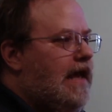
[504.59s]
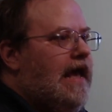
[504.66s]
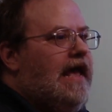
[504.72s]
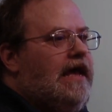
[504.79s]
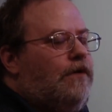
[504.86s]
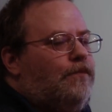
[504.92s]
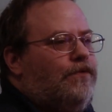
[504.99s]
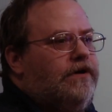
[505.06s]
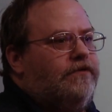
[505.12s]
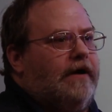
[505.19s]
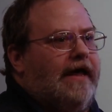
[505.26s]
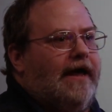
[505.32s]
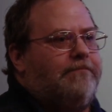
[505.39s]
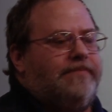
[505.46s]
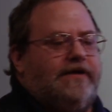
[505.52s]
It will
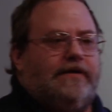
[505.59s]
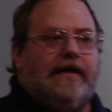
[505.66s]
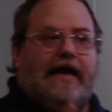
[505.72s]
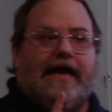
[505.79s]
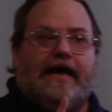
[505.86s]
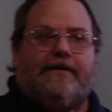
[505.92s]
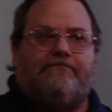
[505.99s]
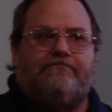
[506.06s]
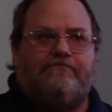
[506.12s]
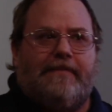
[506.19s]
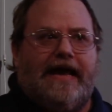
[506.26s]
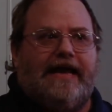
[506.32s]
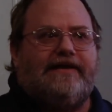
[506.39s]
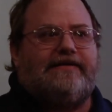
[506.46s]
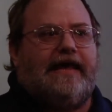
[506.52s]
happen. It
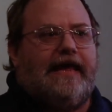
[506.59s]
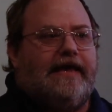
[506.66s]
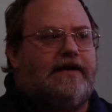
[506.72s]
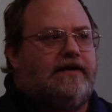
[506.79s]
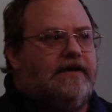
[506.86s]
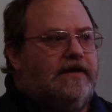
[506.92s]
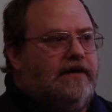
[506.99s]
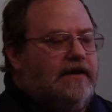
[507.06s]
may take